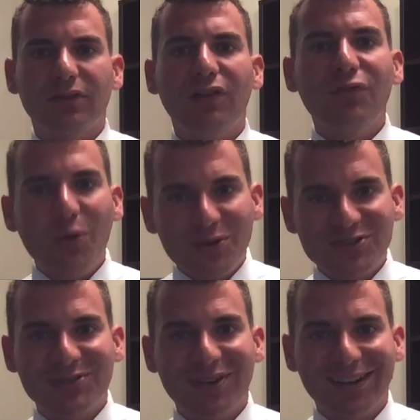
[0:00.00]
of
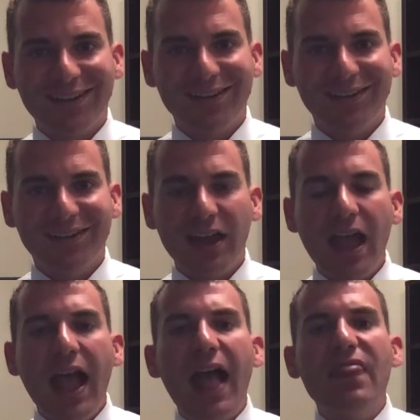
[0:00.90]
course you are
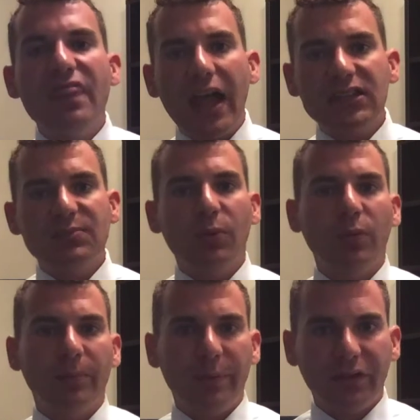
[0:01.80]
and that's what
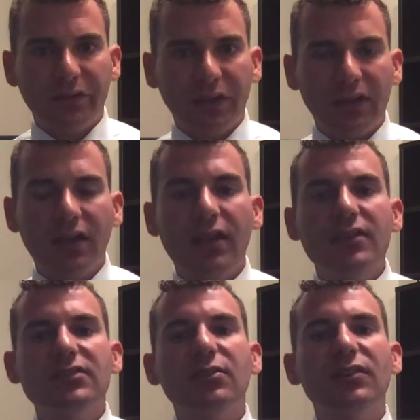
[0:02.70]
we're building
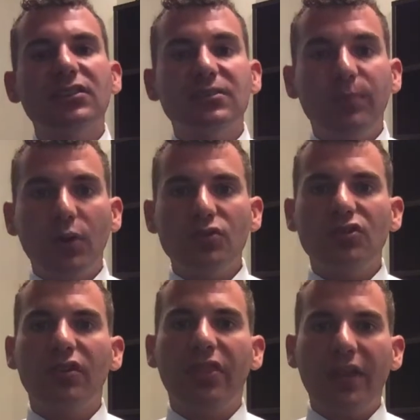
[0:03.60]
so
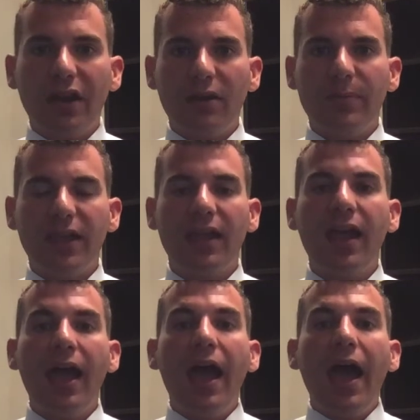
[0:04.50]
exposure therapy
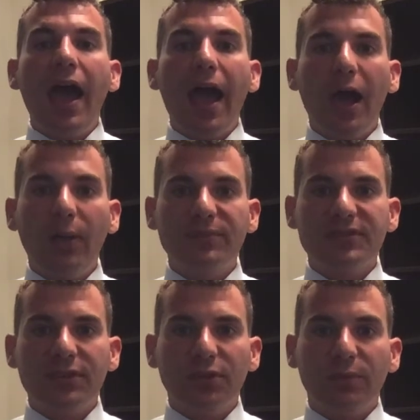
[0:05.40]

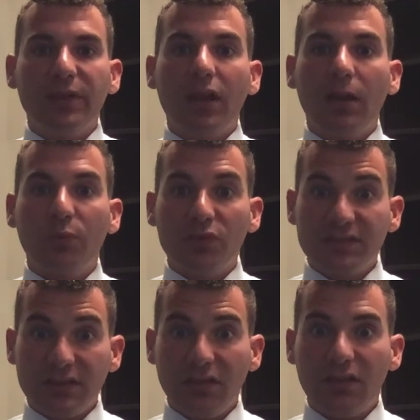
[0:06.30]
helps you become
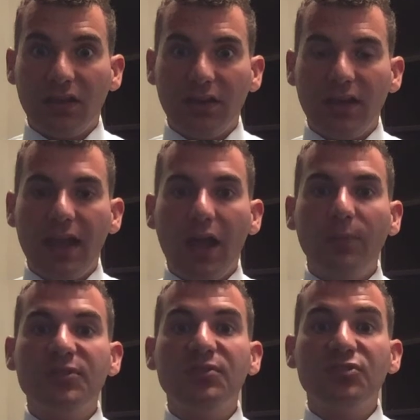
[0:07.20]
resilient. It
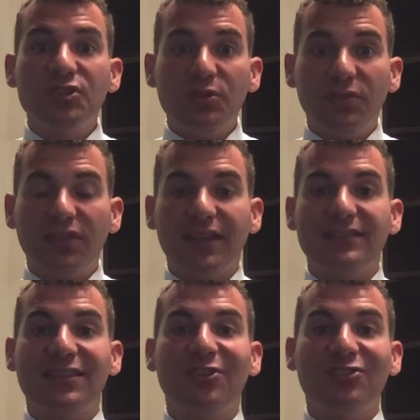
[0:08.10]
helps you do
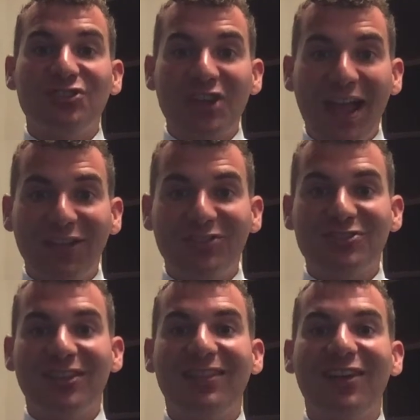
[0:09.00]
things that are
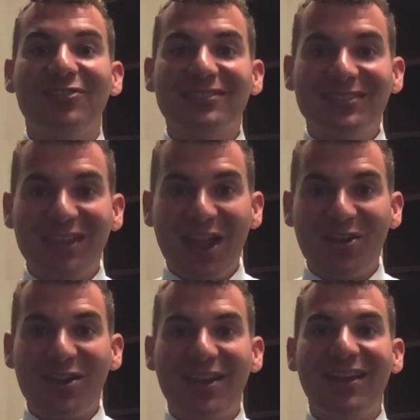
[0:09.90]
challenging, that are
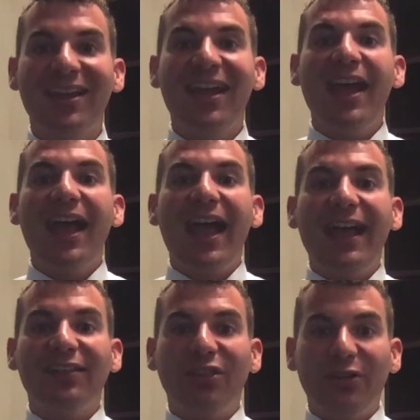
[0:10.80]
scary,
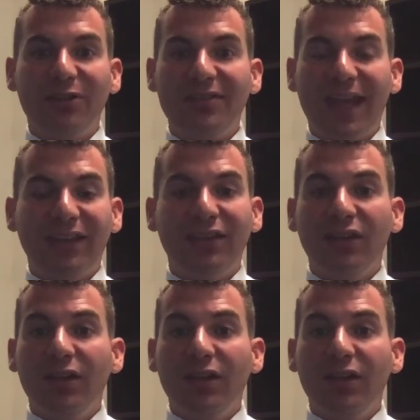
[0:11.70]
and learn that